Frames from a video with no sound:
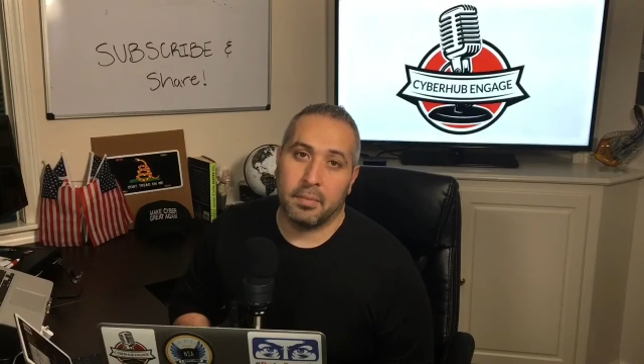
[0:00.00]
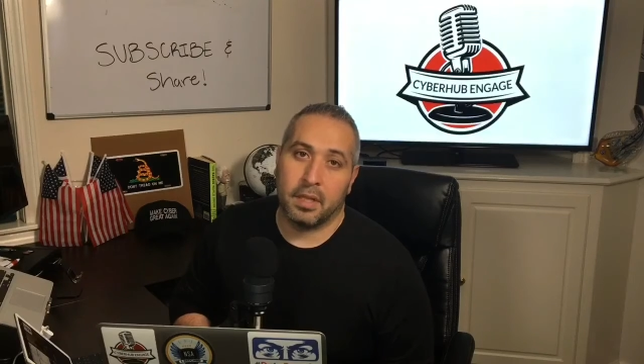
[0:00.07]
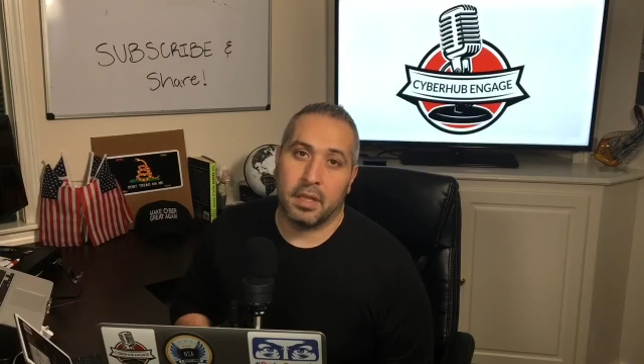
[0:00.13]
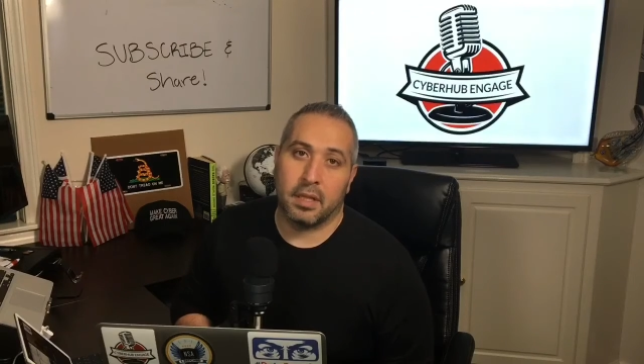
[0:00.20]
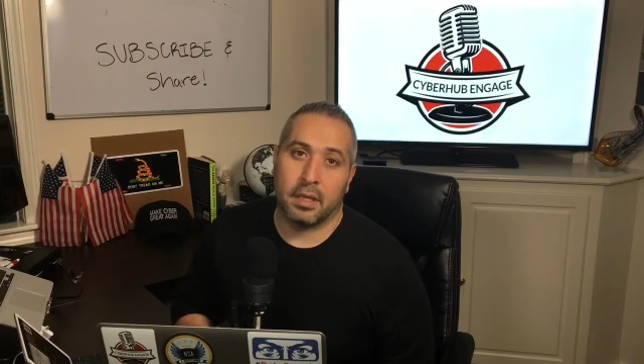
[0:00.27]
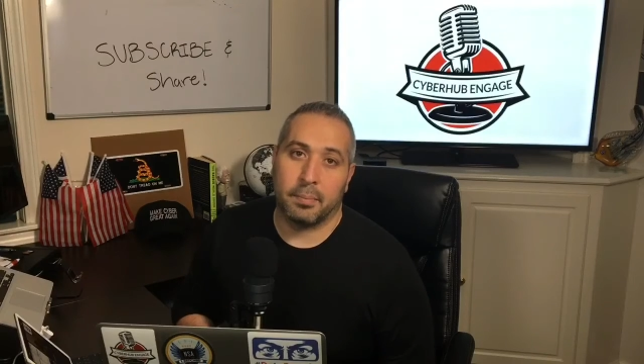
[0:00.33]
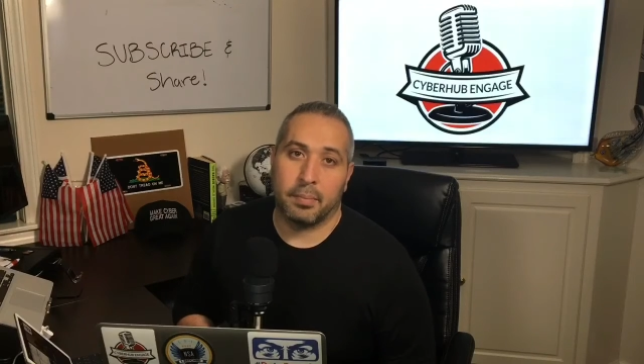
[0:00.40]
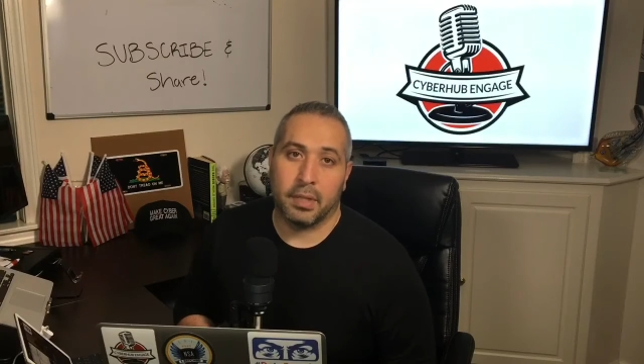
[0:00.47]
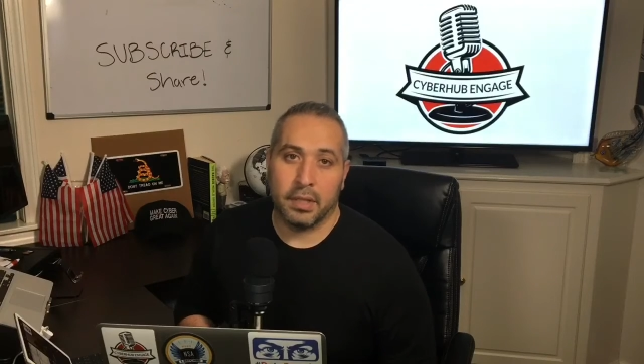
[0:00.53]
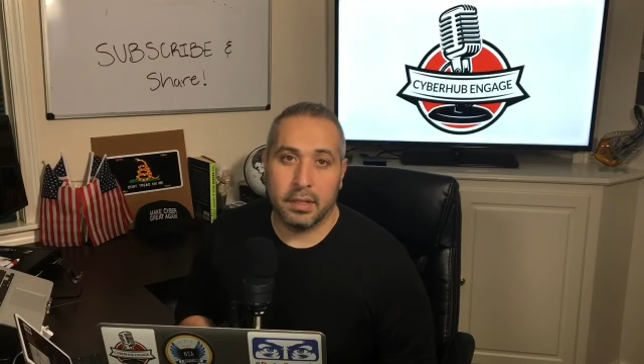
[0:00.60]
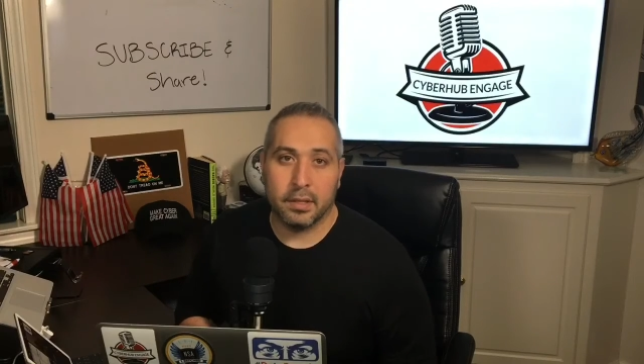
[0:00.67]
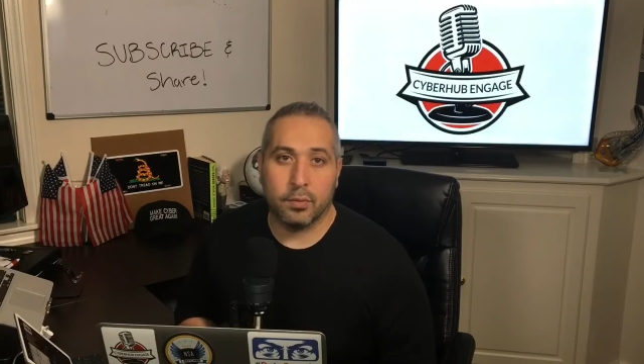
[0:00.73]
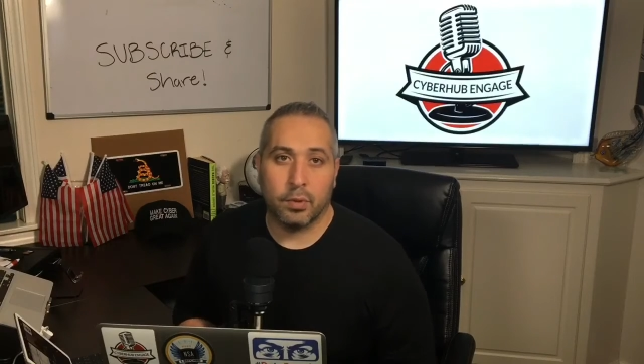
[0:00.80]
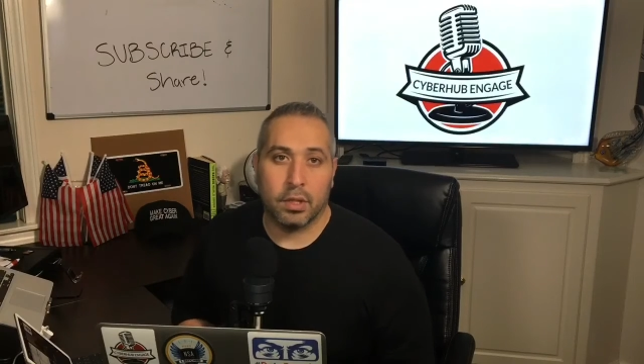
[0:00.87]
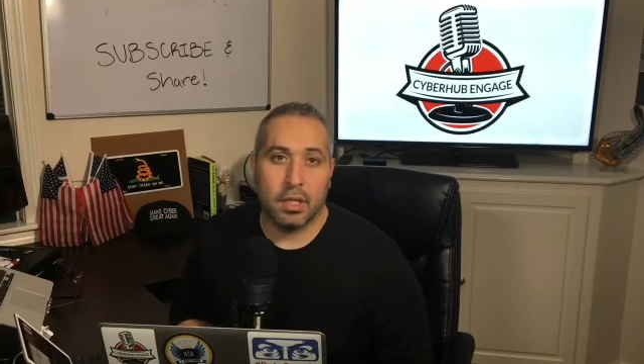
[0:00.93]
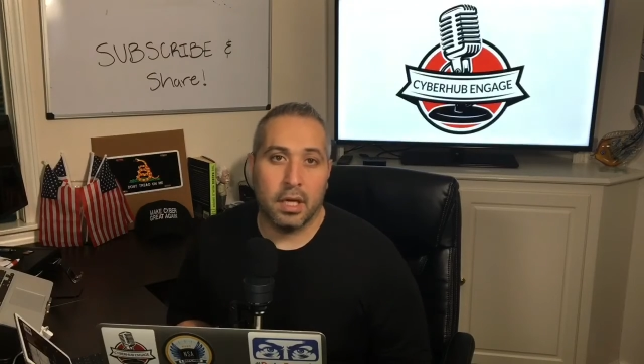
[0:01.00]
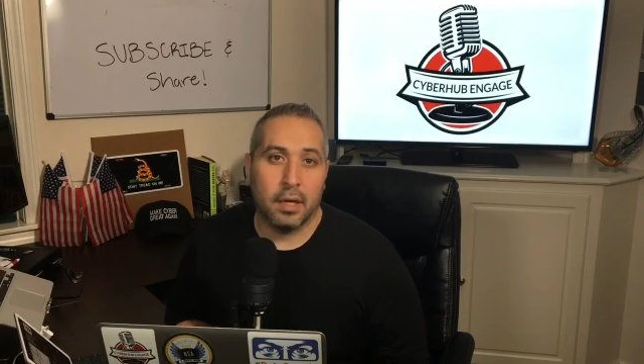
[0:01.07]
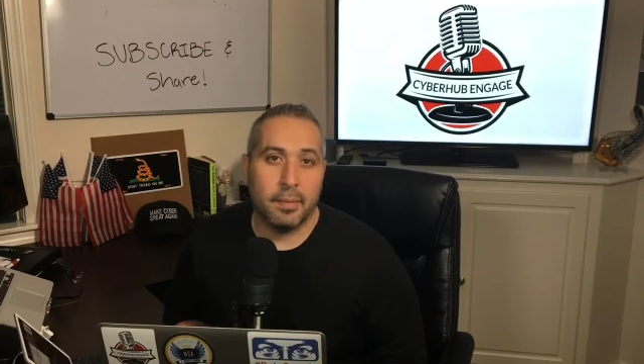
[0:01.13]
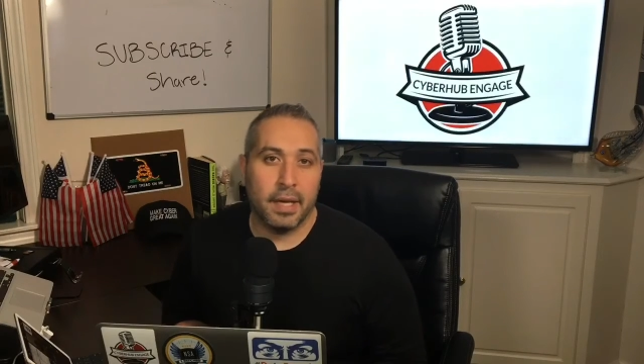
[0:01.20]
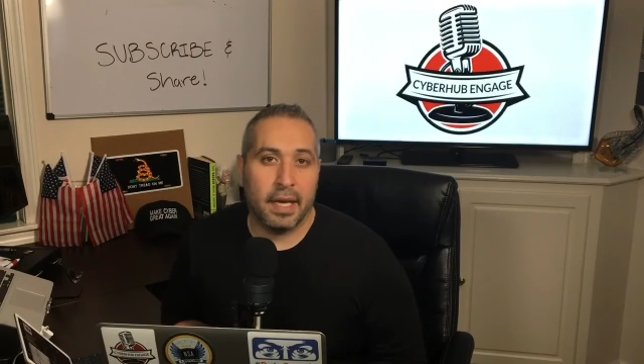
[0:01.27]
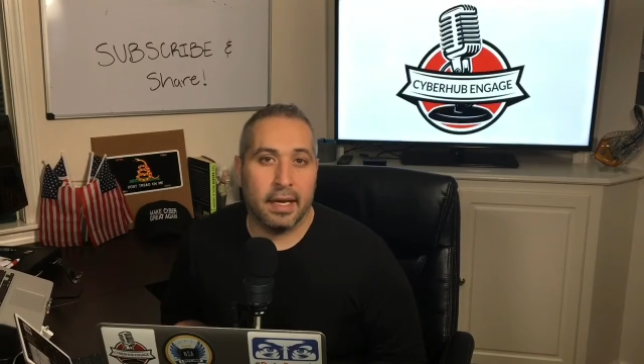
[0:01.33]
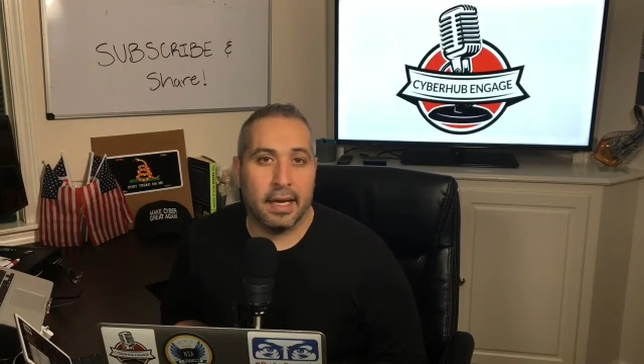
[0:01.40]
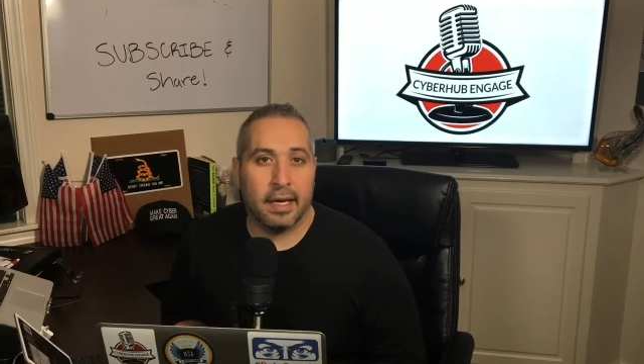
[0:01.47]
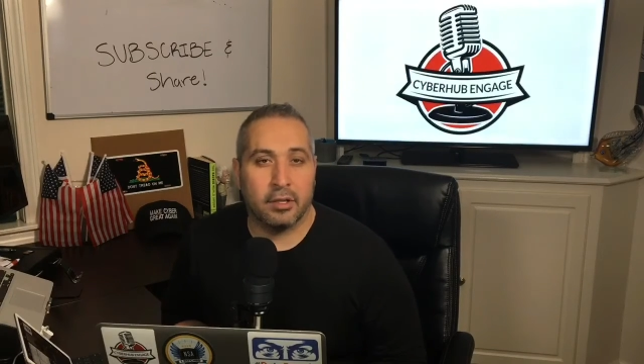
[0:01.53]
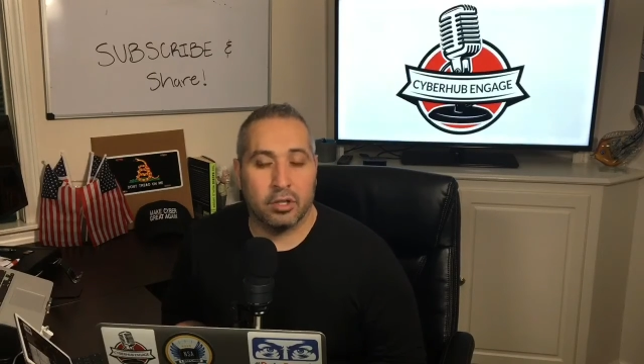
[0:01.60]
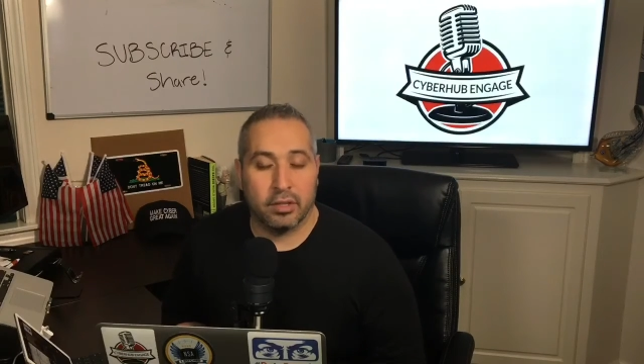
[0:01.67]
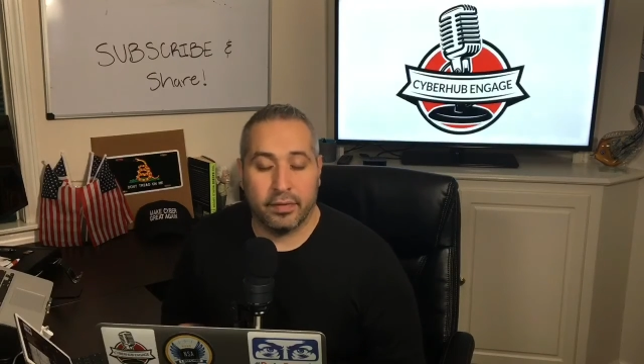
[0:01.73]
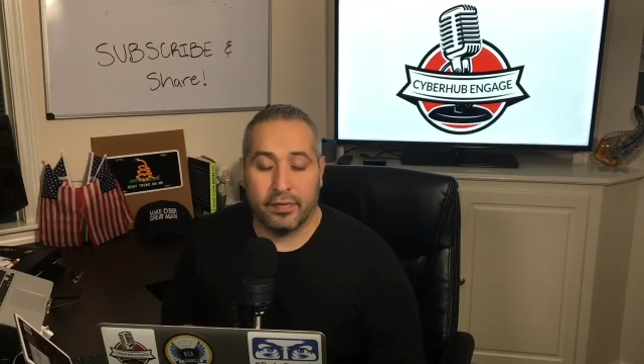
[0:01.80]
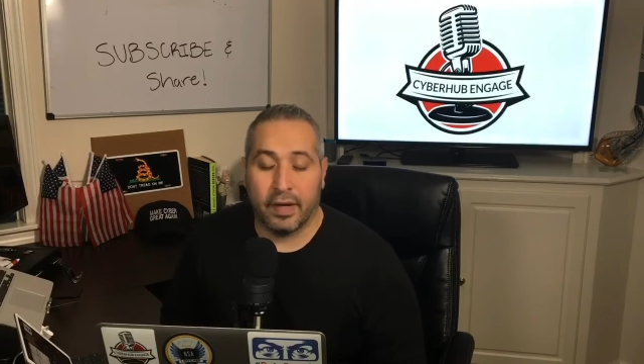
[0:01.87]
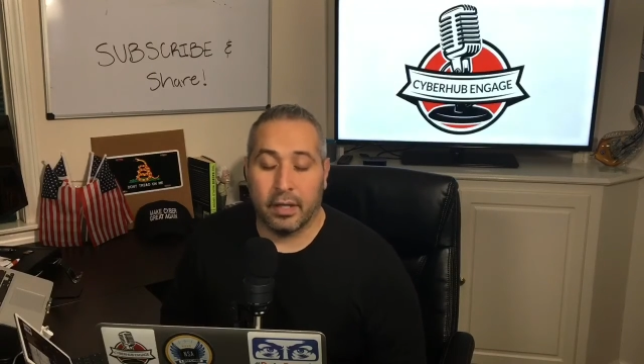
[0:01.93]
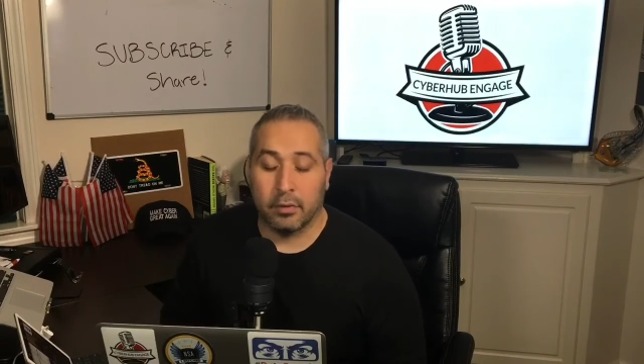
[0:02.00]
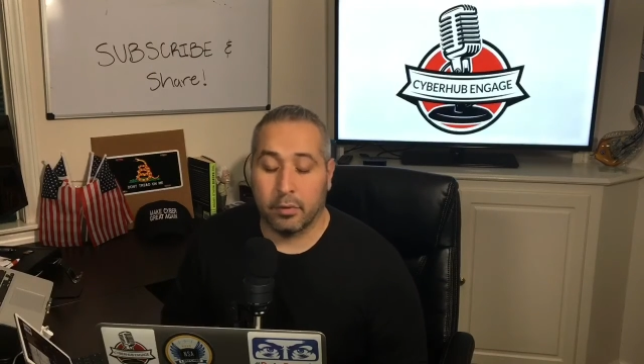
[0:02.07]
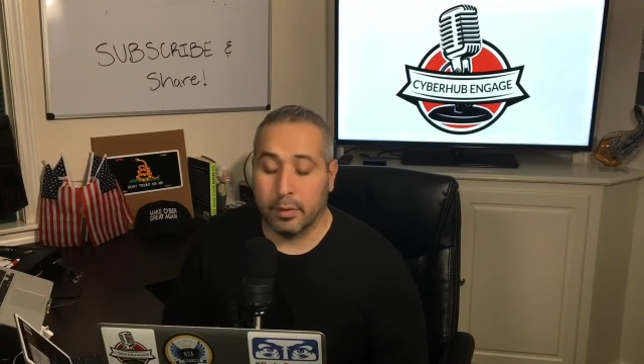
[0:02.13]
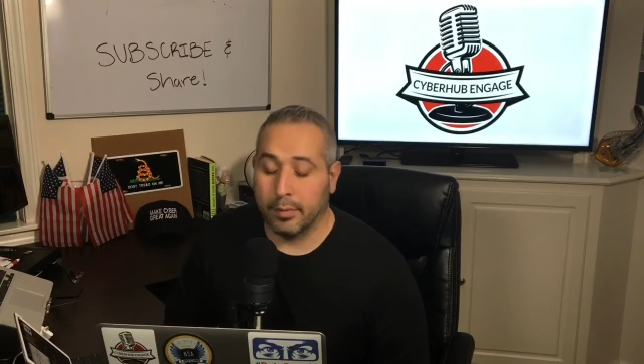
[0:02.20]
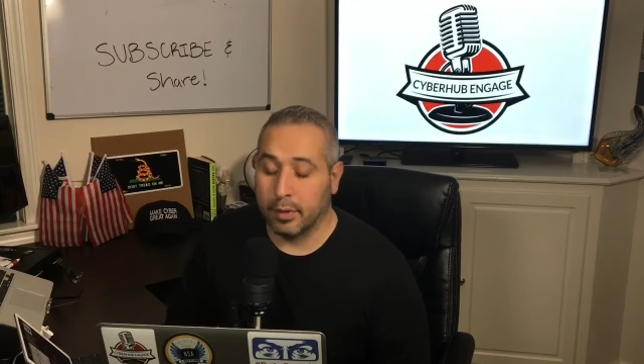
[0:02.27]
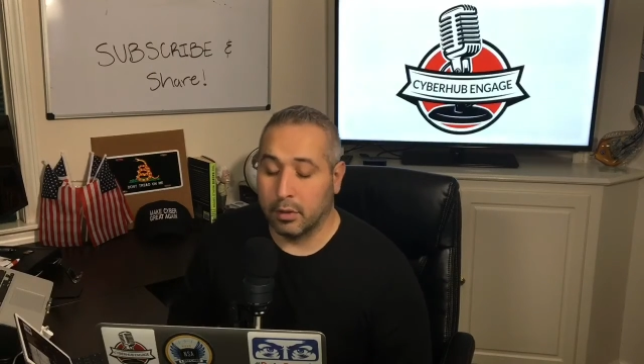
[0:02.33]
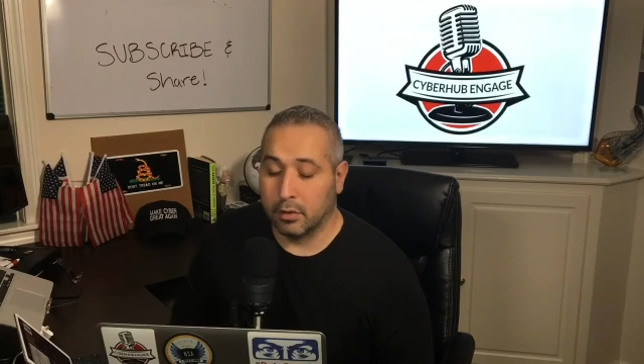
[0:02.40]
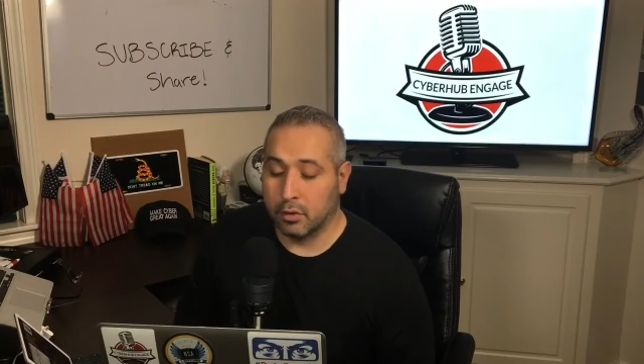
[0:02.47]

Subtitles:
the police will come and actually file criminal